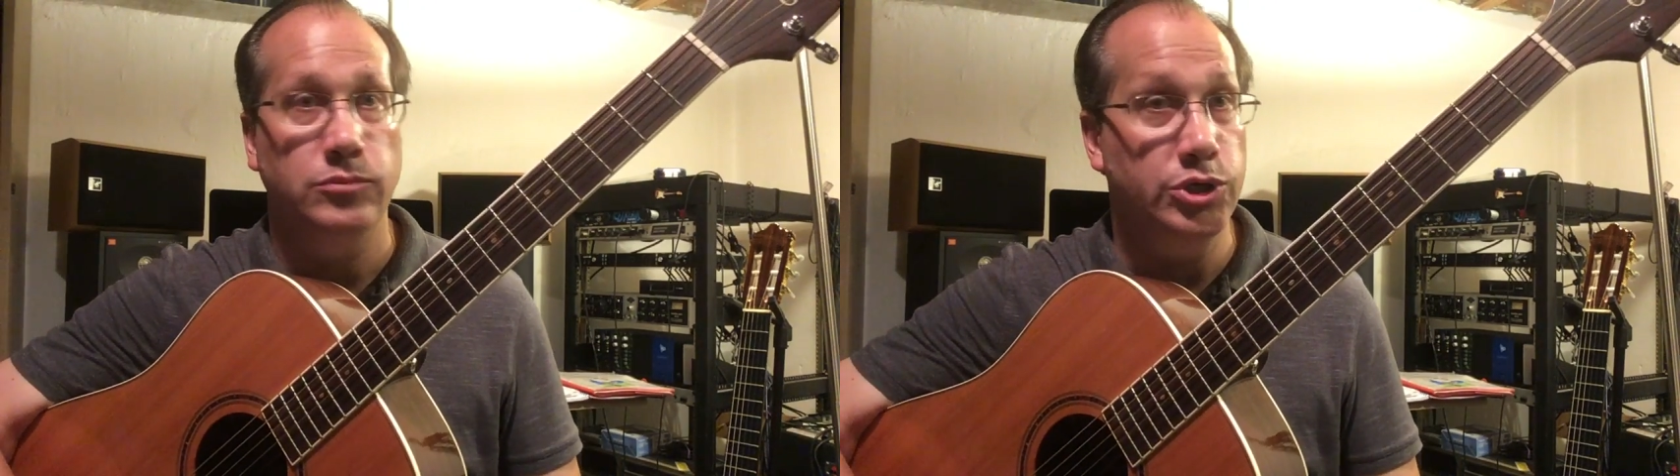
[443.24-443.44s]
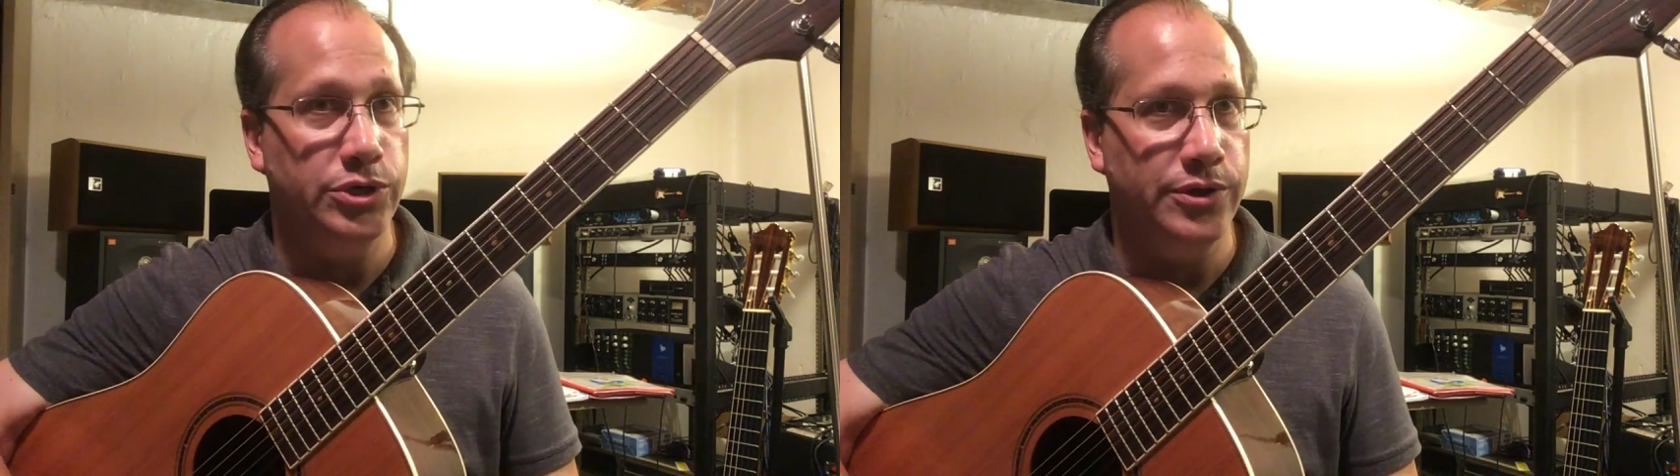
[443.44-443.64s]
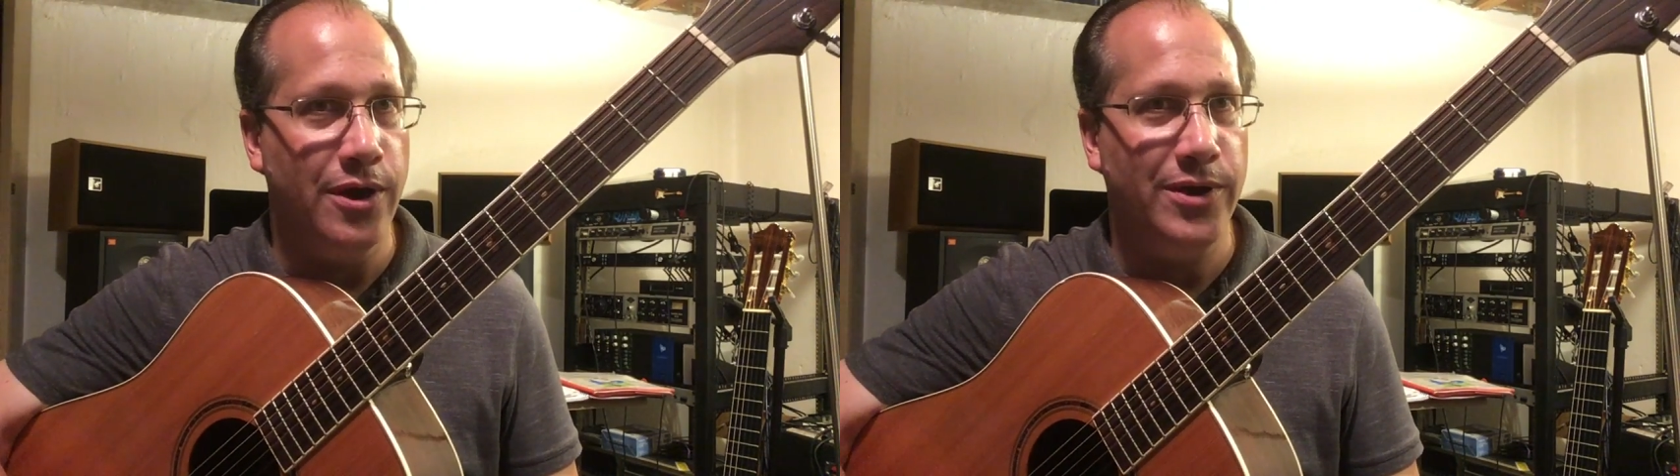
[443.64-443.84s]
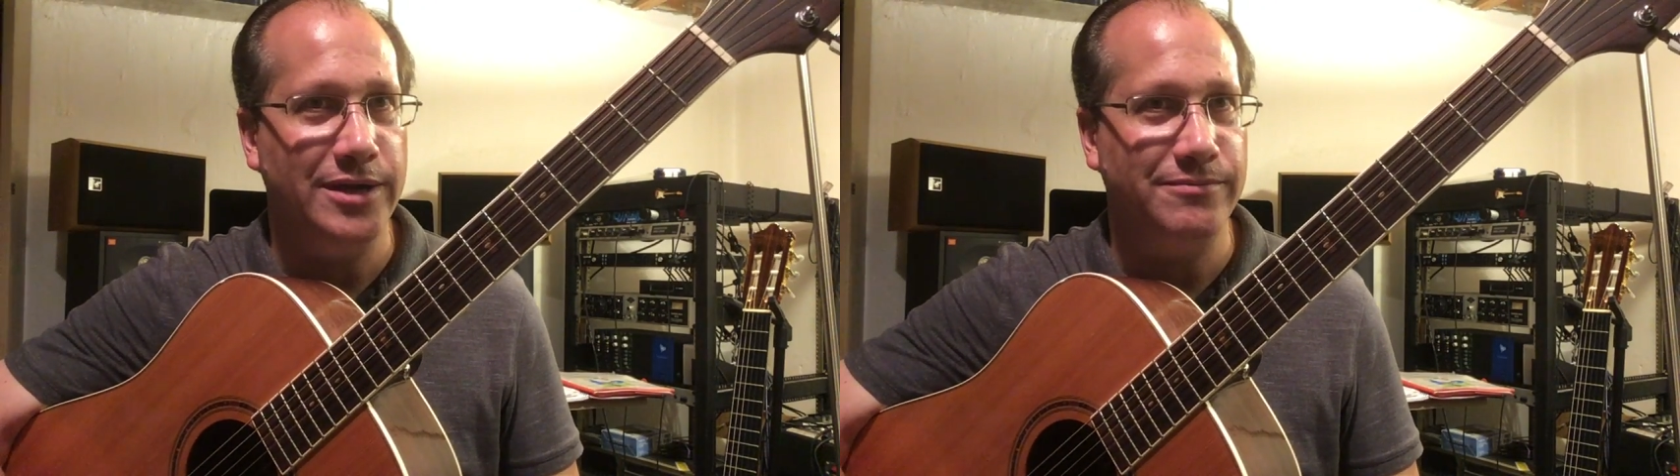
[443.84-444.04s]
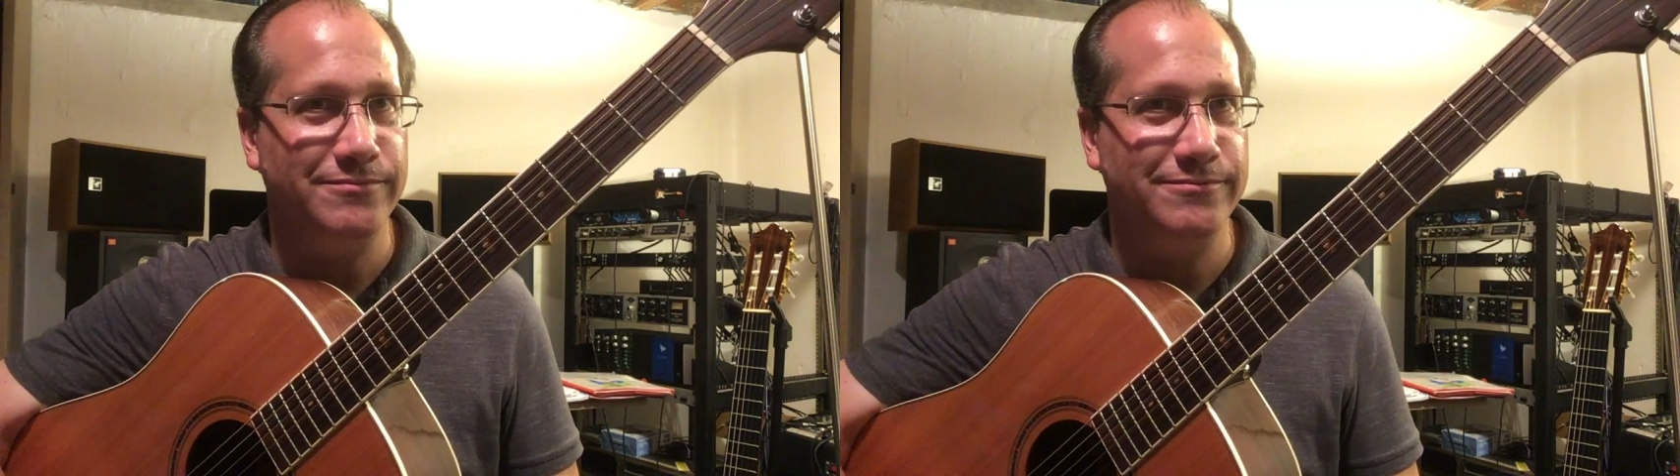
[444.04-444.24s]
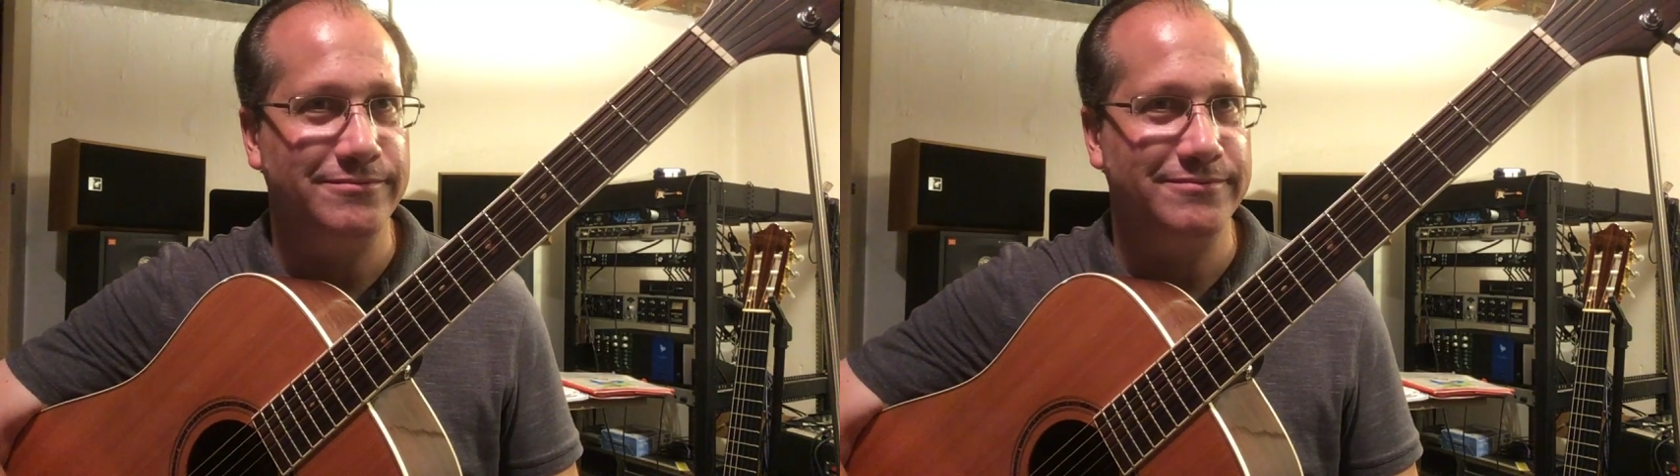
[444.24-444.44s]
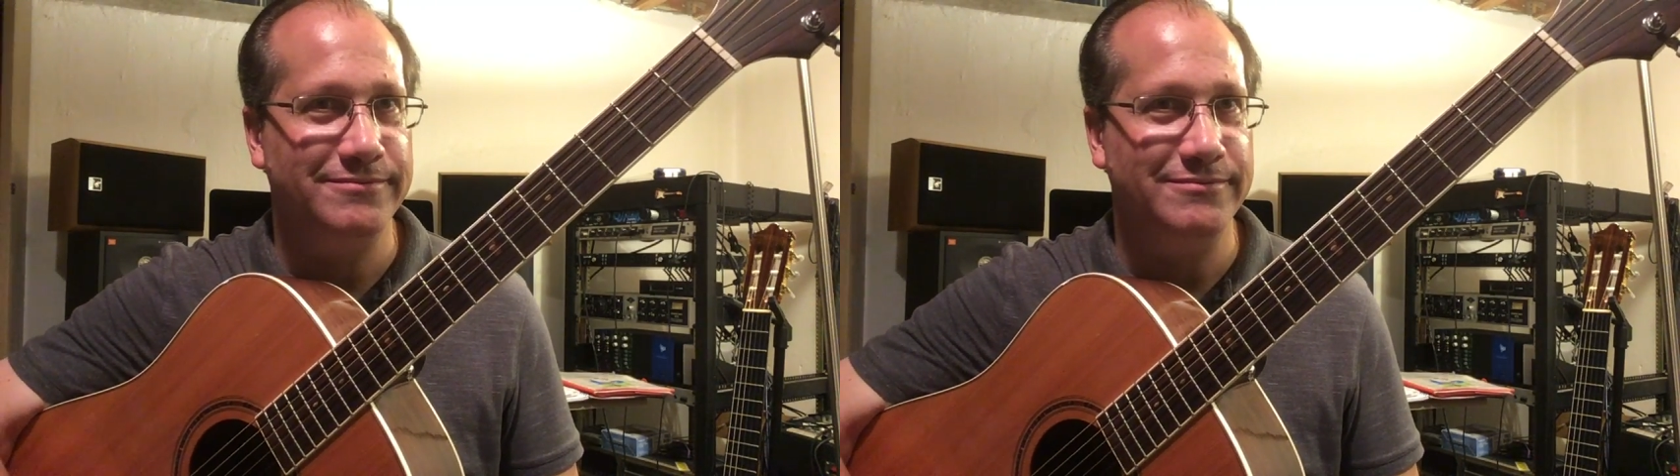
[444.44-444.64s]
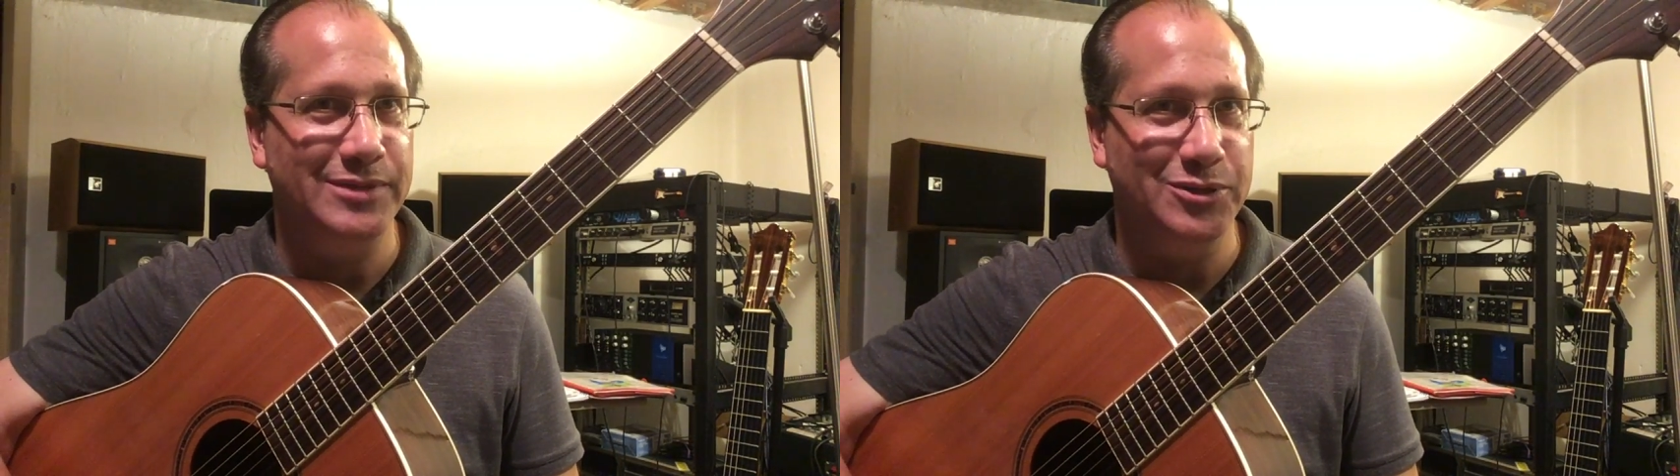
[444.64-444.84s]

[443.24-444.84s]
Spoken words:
Do you know it? You